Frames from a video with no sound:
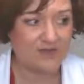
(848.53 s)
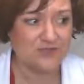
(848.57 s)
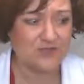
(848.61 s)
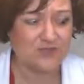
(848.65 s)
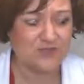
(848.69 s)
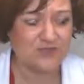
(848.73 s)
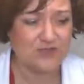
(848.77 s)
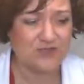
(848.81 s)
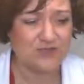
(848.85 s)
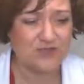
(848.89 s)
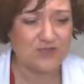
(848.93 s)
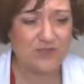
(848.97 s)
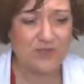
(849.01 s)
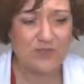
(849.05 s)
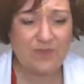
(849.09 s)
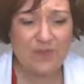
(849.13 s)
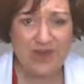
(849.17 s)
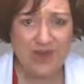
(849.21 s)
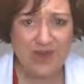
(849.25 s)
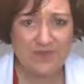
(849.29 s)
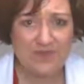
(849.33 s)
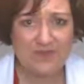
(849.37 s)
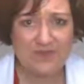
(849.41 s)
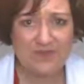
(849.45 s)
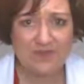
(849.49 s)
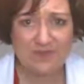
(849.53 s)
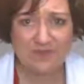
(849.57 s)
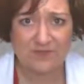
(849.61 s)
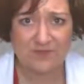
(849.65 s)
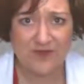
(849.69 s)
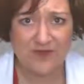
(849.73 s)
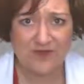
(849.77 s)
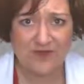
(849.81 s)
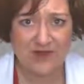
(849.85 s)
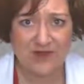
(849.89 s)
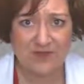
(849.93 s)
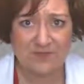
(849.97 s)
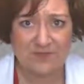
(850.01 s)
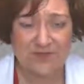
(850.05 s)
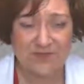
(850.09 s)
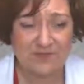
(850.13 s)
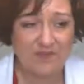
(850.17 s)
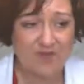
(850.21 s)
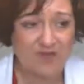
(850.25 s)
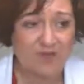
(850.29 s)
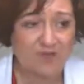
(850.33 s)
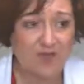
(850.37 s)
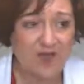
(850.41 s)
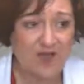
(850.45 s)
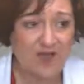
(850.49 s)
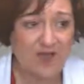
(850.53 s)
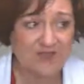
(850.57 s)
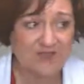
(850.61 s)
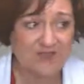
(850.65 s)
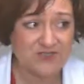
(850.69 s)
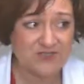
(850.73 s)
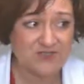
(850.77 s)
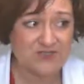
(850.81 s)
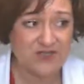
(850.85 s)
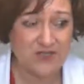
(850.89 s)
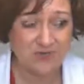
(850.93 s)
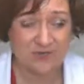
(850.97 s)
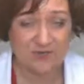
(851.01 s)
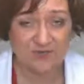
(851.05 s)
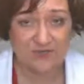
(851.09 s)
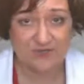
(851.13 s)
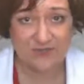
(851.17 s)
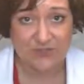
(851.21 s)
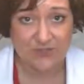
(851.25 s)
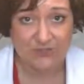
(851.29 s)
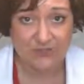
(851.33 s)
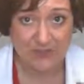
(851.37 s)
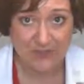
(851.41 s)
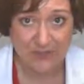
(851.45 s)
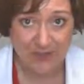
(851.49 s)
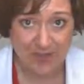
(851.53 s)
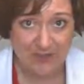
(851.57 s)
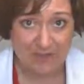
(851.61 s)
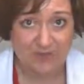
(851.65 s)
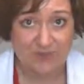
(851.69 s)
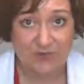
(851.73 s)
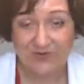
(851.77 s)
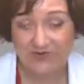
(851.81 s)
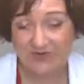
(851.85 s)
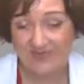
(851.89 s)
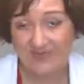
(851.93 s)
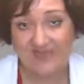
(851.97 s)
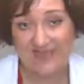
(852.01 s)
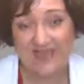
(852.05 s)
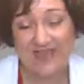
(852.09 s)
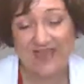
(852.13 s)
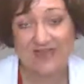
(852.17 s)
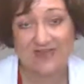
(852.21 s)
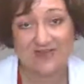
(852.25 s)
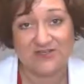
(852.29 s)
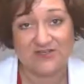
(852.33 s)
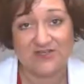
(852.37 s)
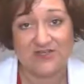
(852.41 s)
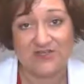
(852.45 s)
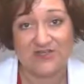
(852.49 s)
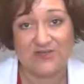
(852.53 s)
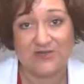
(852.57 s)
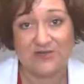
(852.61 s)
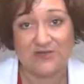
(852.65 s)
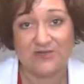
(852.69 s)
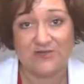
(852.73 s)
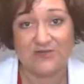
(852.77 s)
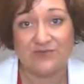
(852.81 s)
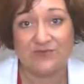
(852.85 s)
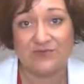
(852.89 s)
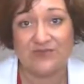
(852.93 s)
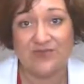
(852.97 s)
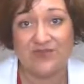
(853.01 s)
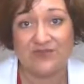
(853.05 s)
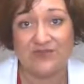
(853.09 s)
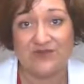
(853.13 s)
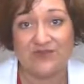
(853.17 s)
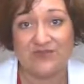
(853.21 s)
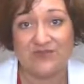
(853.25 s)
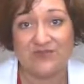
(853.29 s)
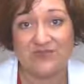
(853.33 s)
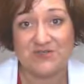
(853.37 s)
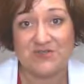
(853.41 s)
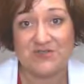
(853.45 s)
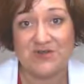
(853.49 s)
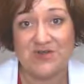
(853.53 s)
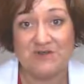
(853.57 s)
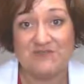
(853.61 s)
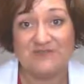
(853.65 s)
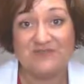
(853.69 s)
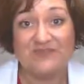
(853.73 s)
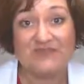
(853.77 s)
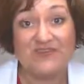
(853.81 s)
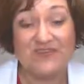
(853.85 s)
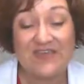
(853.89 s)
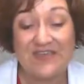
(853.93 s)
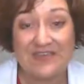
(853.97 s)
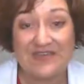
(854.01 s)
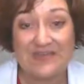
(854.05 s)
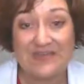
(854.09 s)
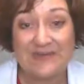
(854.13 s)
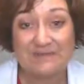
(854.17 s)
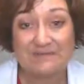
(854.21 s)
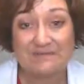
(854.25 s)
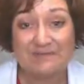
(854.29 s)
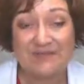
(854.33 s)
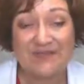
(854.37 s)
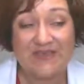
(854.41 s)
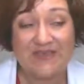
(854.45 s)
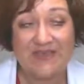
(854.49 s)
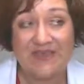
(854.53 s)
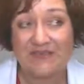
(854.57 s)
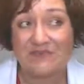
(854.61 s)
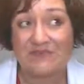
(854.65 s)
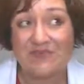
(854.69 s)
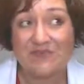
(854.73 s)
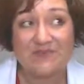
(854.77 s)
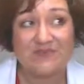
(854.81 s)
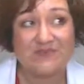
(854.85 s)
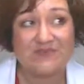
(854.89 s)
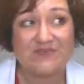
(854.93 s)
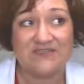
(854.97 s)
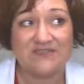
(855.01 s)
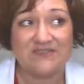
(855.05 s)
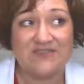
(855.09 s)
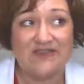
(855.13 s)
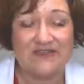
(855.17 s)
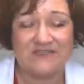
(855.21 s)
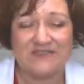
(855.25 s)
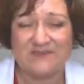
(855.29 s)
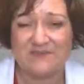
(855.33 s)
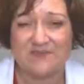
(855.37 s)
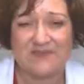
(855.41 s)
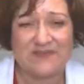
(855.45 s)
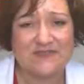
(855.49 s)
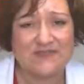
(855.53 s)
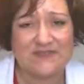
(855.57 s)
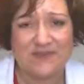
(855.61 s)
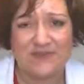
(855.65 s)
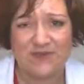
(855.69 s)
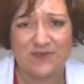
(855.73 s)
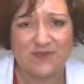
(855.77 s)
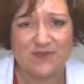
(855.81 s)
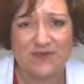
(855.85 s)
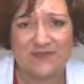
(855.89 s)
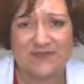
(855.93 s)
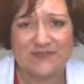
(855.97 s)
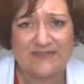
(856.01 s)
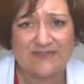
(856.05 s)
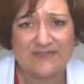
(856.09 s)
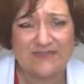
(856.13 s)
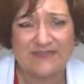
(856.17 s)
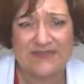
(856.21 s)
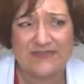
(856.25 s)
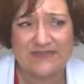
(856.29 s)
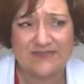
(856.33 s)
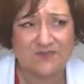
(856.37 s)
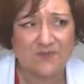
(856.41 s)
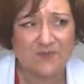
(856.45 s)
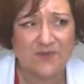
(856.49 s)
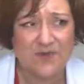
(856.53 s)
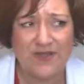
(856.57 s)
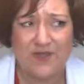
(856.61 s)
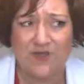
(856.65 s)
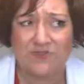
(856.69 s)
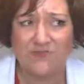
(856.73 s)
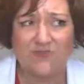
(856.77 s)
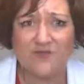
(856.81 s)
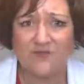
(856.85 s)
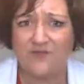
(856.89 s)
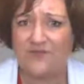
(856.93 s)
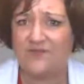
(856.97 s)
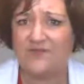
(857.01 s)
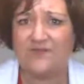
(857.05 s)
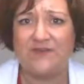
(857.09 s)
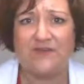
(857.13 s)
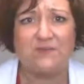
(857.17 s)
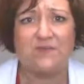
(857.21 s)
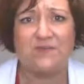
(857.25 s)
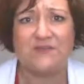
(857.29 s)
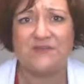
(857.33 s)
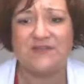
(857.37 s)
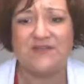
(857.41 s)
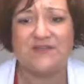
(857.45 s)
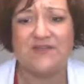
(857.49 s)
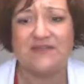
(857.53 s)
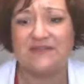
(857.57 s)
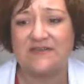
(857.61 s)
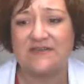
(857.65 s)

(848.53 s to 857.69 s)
so popular right now. People watch those a lot more than they actually go through their Instagram feed. I can't remember the stats, but it's like crazy stats, way over 50%.